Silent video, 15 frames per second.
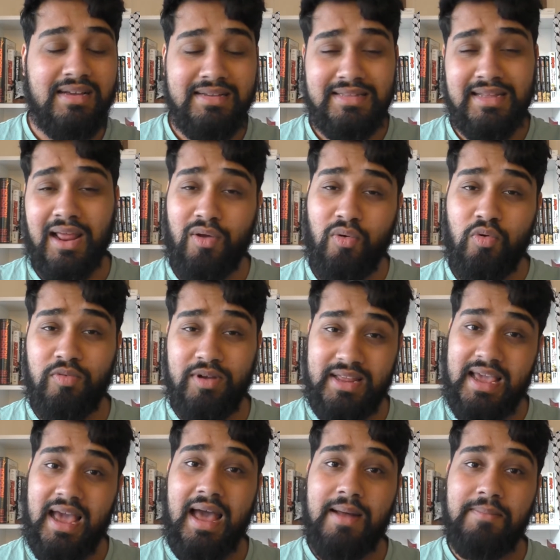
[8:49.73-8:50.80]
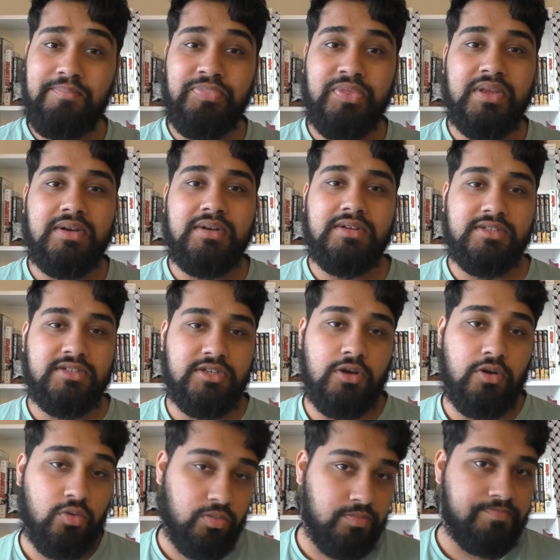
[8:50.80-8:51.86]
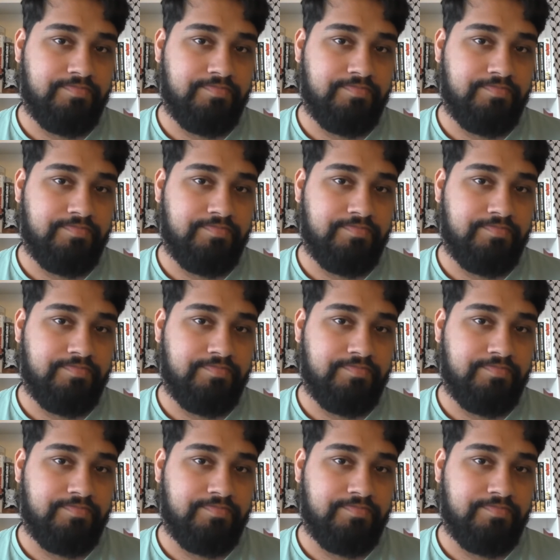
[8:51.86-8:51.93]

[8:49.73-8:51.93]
than I already am. So